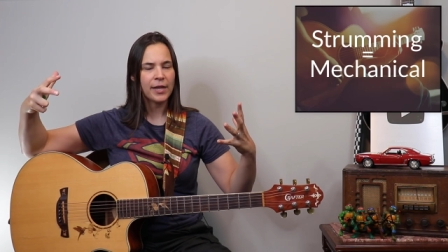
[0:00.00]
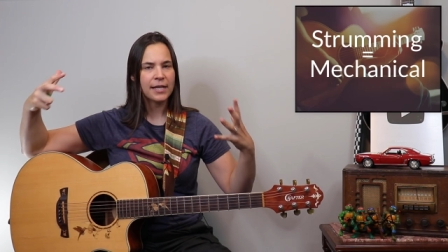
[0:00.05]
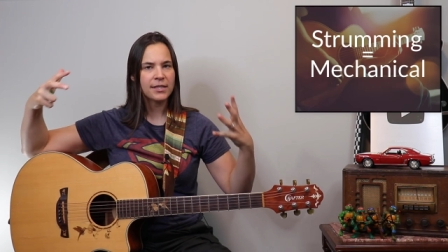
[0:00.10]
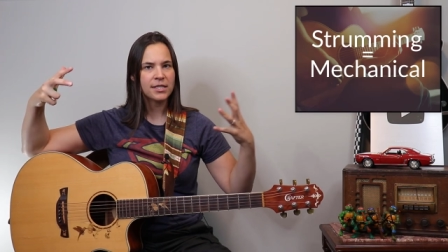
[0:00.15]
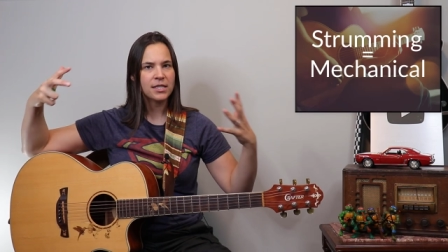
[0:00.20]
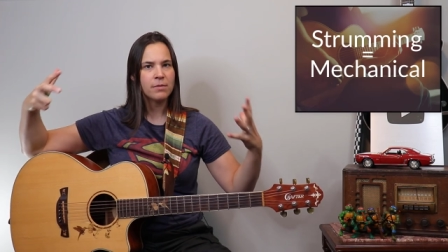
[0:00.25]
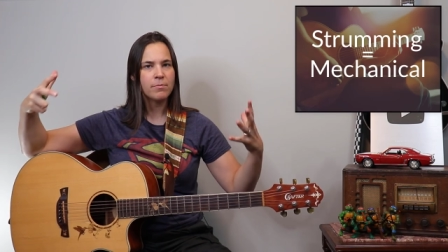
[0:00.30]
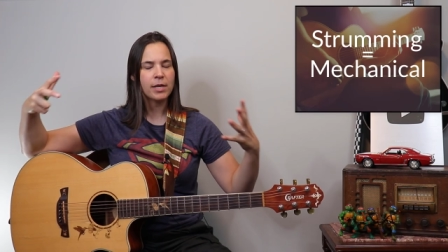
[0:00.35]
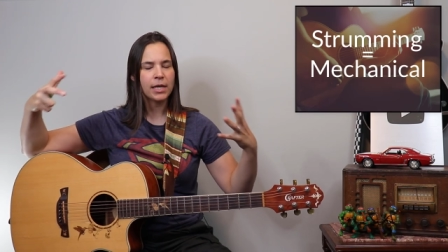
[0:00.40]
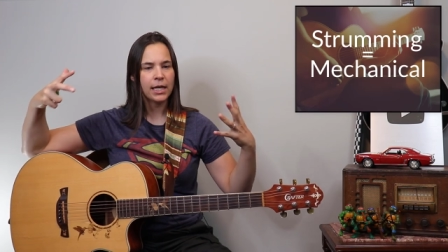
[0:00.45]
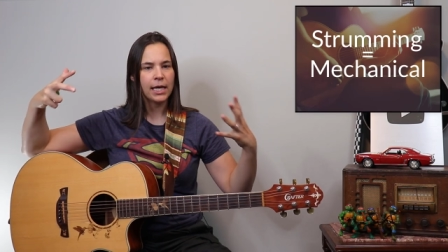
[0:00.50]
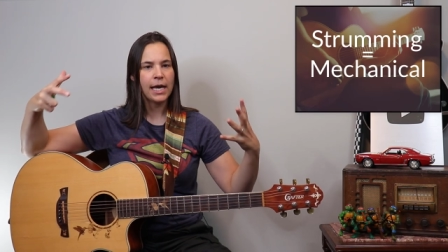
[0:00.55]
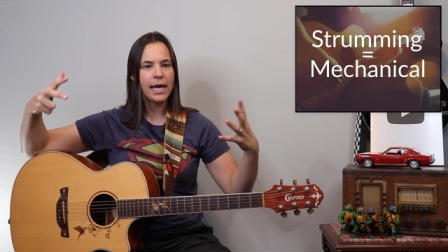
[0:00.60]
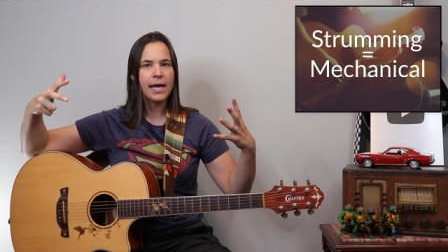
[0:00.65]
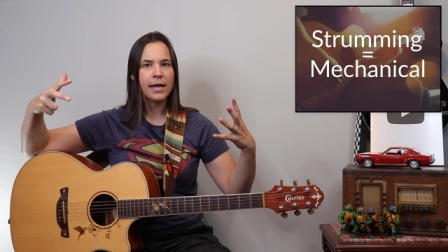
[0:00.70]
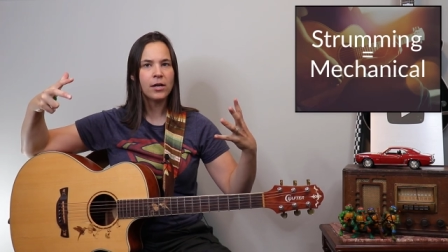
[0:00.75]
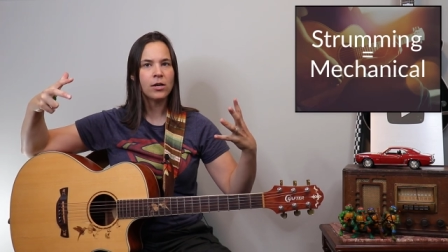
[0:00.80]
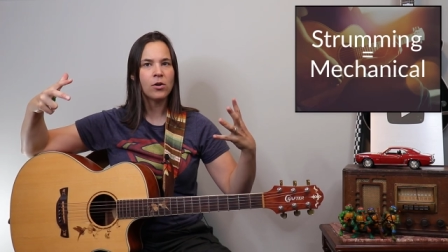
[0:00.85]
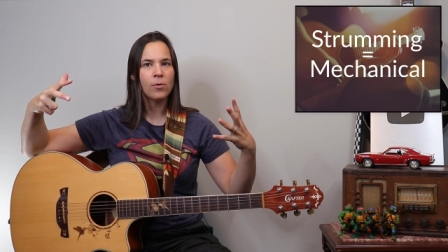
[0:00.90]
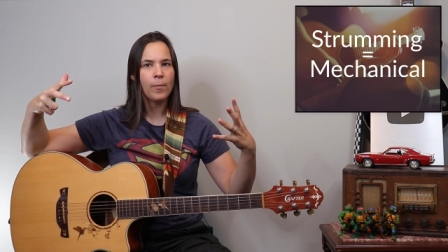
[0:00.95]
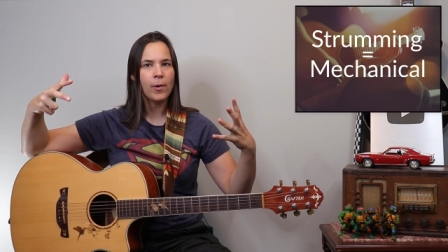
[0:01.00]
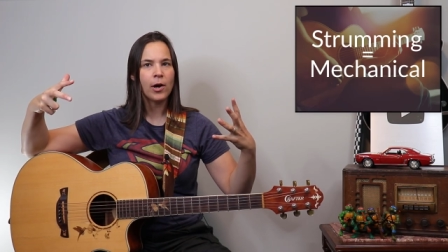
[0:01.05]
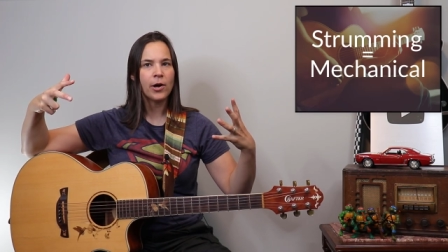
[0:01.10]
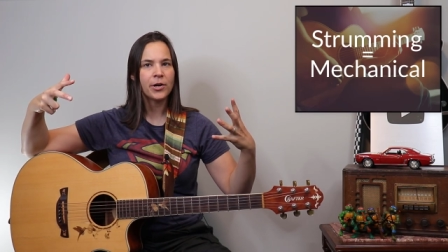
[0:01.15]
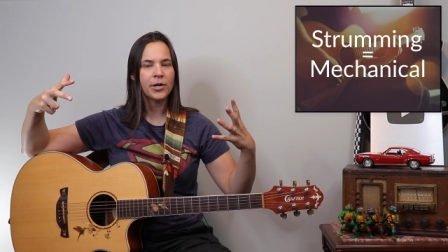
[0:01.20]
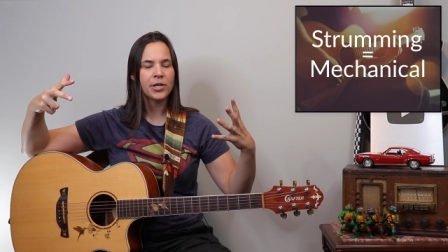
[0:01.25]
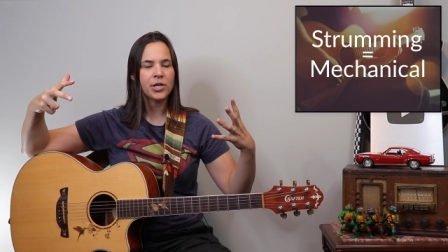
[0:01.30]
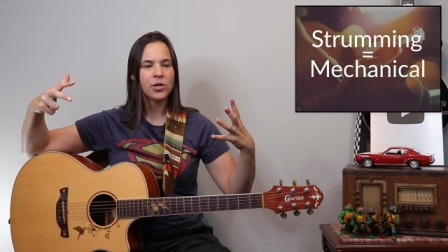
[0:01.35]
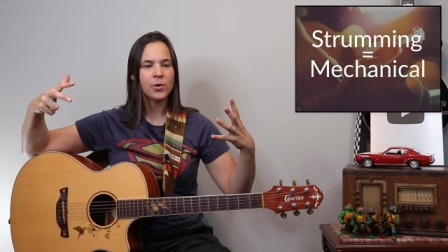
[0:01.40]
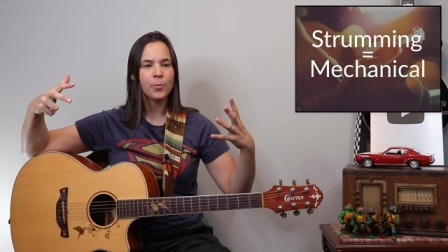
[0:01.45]
That's the mechanical
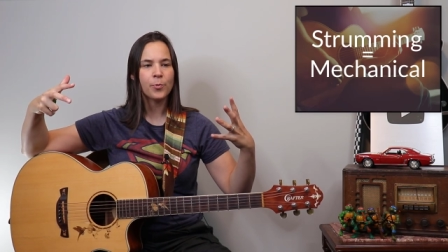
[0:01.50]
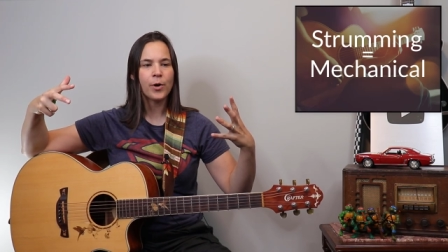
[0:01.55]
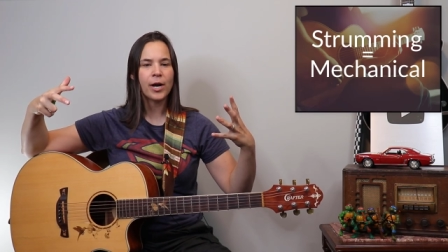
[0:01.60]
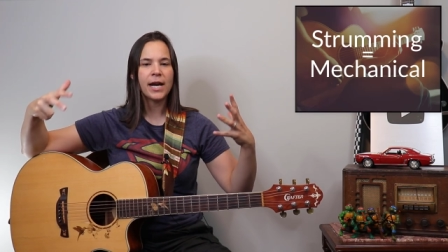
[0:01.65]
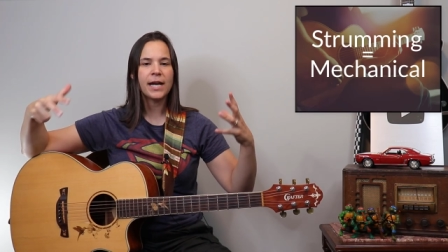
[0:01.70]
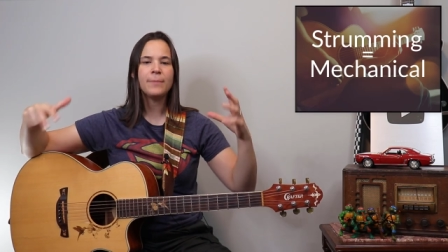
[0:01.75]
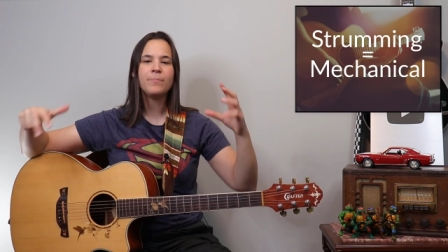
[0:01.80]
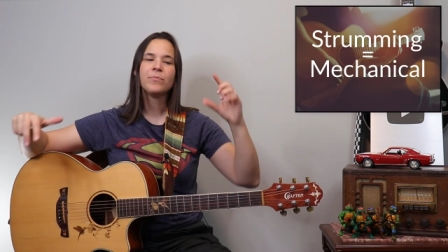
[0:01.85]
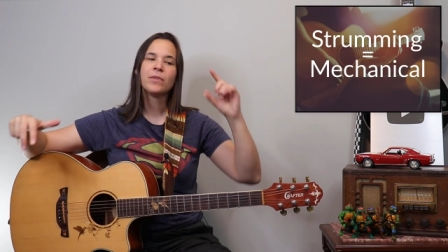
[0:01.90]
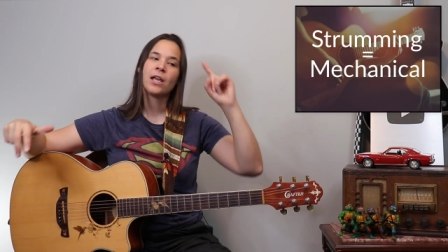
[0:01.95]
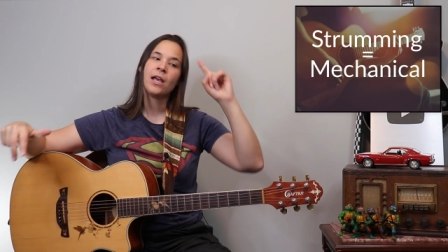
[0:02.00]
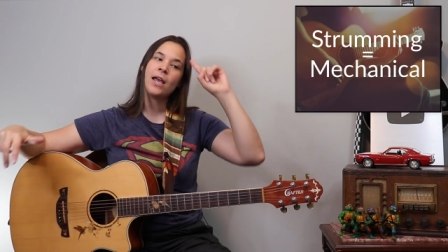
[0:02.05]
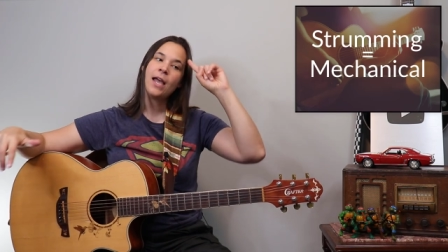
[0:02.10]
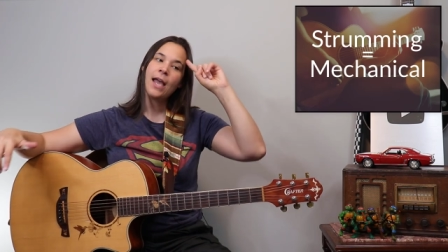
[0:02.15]
part of your brain.